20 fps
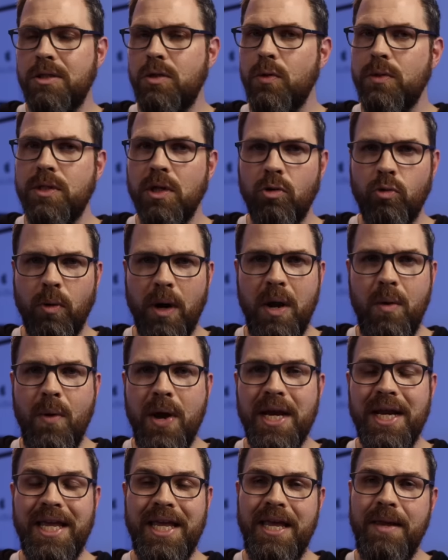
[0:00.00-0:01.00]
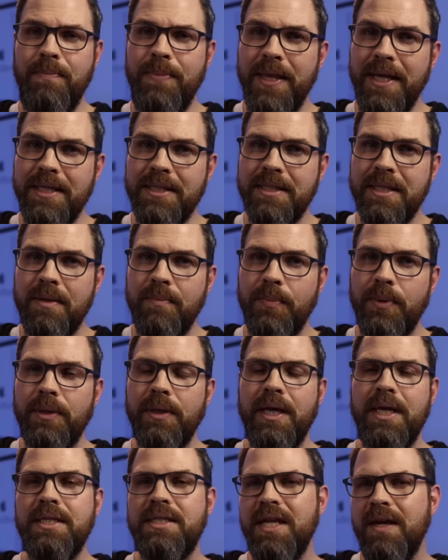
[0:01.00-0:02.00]
so it's a great way to keep things
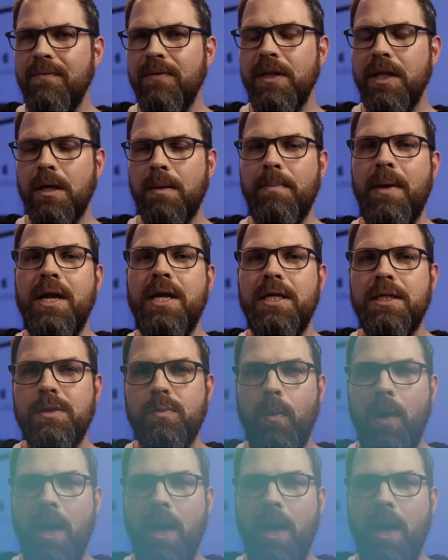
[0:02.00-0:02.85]
simple and save a little money as